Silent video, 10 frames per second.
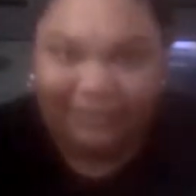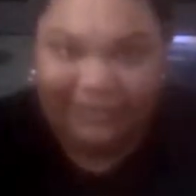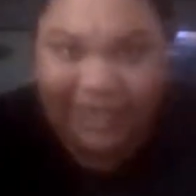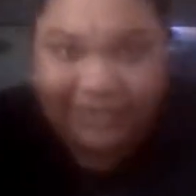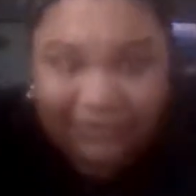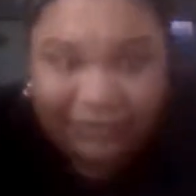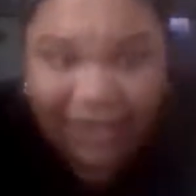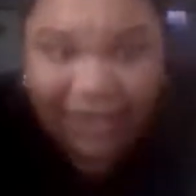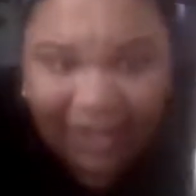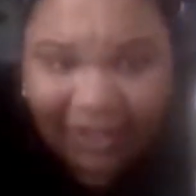that's
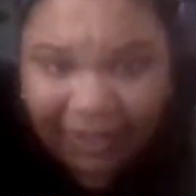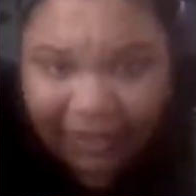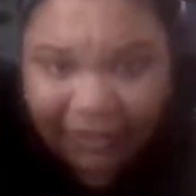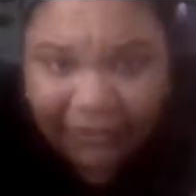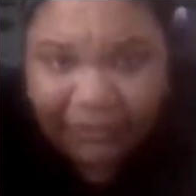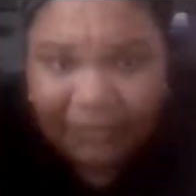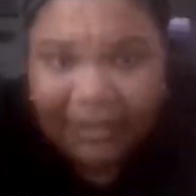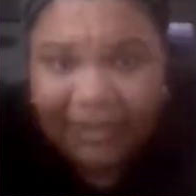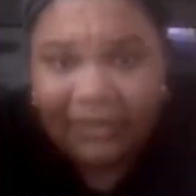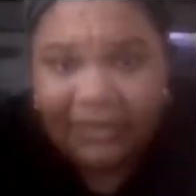great because we
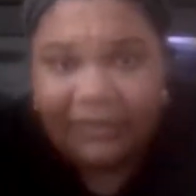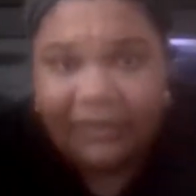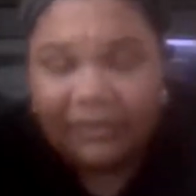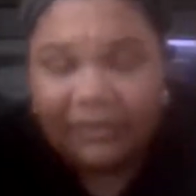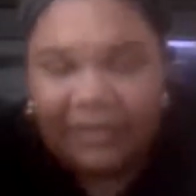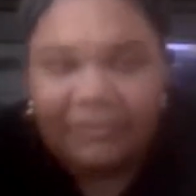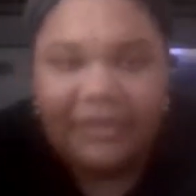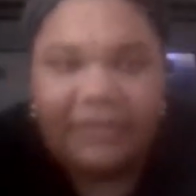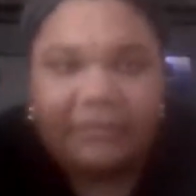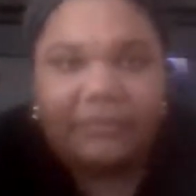buy all our light
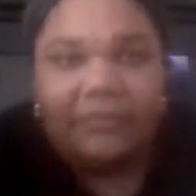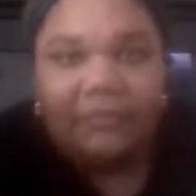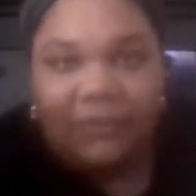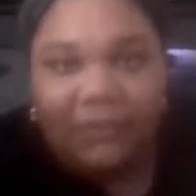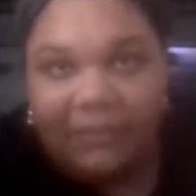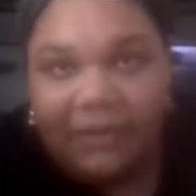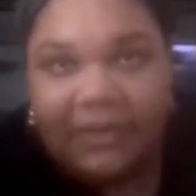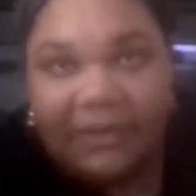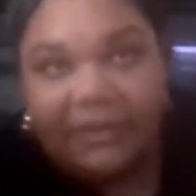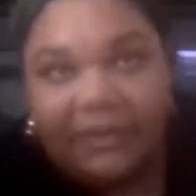bulbs from Walmart
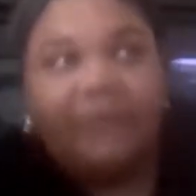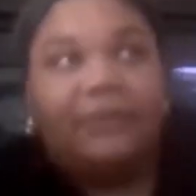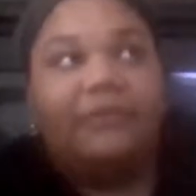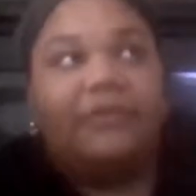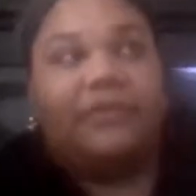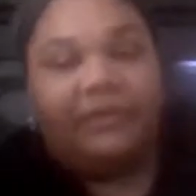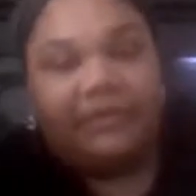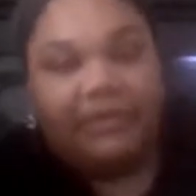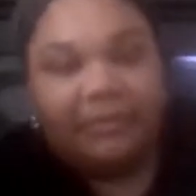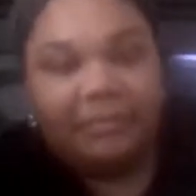and Lowe's and all
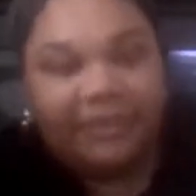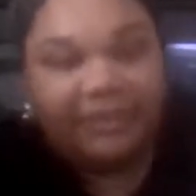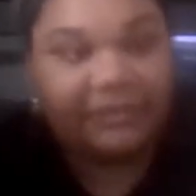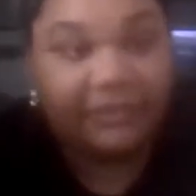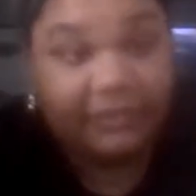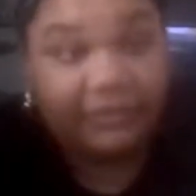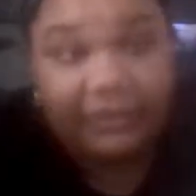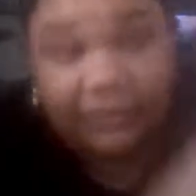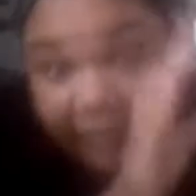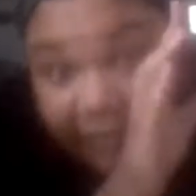these other places.
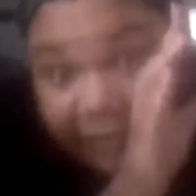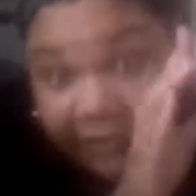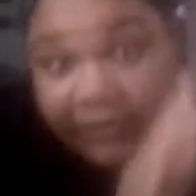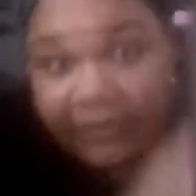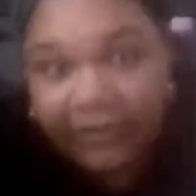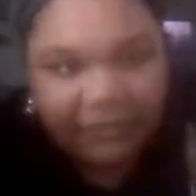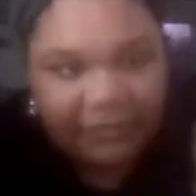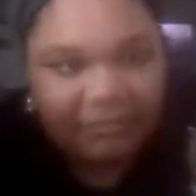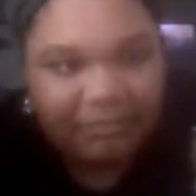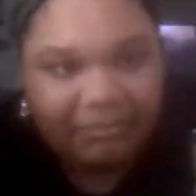Let's
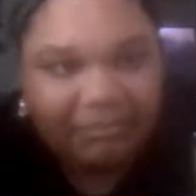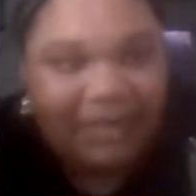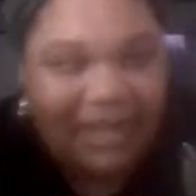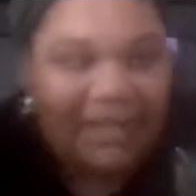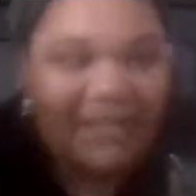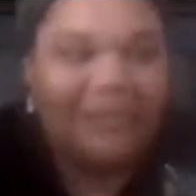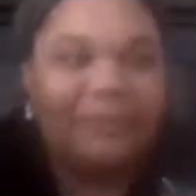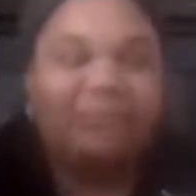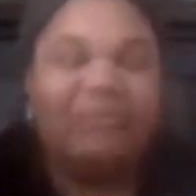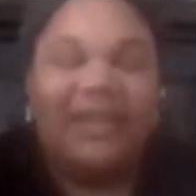buy
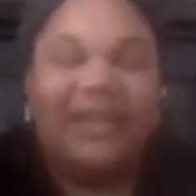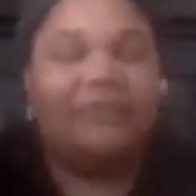Black